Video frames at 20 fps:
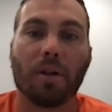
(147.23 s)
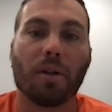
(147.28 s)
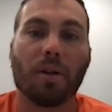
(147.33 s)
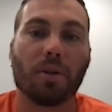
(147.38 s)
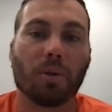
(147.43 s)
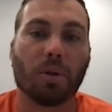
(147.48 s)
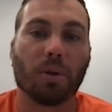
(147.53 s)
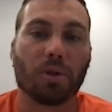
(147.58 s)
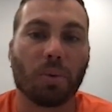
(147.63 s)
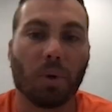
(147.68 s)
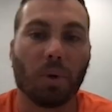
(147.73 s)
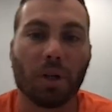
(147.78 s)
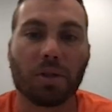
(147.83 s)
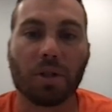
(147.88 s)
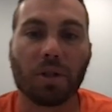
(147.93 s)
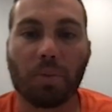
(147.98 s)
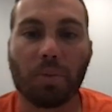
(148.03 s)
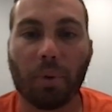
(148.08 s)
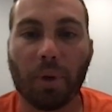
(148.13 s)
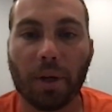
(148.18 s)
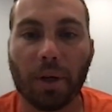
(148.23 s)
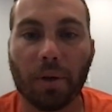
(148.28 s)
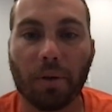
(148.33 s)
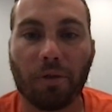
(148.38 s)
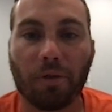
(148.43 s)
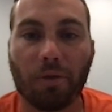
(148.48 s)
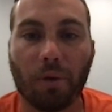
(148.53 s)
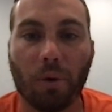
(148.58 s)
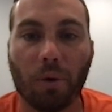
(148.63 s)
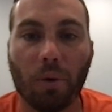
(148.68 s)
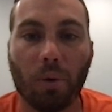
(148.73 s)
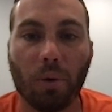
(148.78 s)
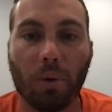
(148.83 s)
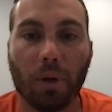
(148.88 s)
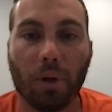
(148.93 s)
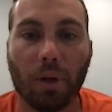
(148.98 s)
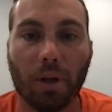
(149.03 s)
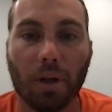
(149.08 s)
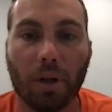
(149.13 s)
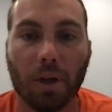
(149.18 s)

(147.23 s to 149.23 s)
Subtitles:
So as you watch this play unfold,